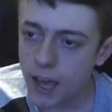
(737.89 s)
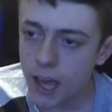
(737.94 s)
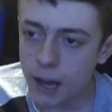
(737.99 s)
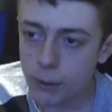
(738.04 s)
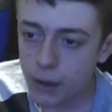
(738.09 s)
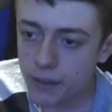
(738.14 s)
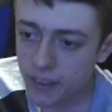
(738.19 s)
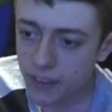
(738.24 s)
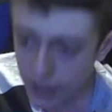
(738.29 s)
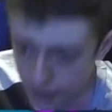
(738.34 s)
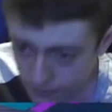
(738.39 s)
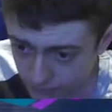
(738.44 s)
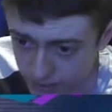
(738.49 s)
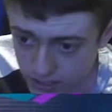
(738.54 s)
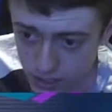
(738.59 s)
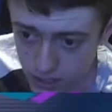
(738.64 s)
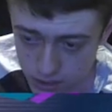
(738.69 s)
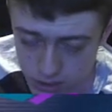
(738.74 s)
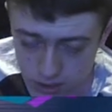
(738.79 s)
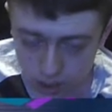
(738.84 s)
However, if
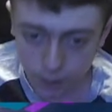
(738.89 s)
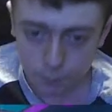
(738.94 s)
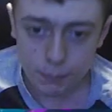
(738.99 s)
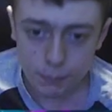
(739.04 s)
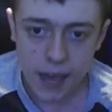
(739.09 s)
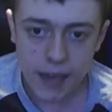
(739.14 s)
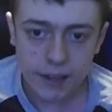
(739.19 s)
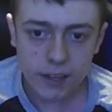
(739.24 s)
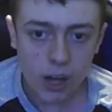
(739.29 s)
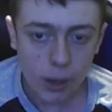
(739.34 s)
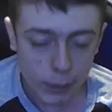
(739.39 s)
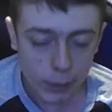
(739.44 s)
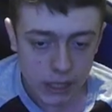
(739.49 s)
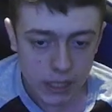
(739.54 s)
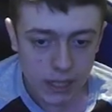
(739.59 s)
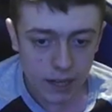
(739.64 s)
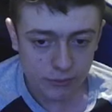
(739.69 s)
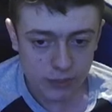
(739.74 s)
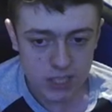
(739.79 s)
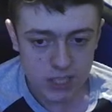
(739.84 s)
it does come back, I would
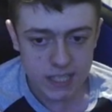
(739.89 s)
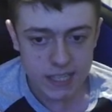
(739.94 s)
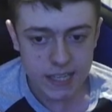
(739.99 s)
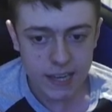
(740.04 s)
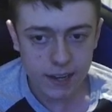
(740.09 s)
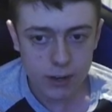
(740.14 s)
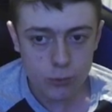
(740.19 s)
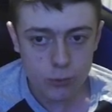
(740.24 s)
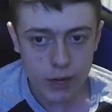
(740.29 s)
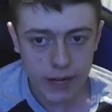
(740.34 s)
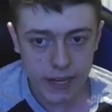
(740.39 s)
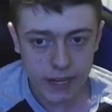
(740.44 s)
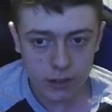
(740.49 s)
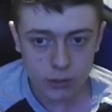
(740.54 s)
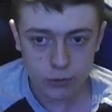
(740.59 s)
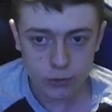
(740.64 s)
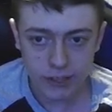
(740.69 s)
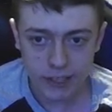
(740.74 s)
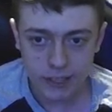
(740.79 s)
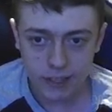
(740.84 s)
love to see a grey and
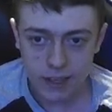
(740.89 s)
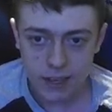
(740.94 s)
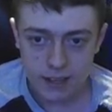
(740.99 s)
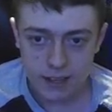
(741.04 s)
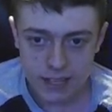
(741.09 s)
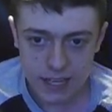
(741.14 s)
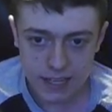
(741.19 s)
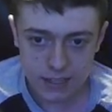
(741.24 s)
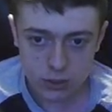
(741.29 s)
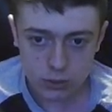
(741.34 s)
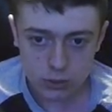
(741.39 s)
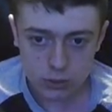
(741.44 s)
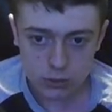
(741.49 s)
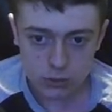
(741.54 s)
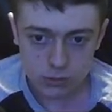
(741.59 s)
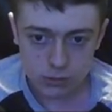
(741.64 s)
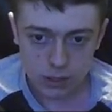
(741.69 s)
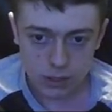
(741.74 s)
green tactical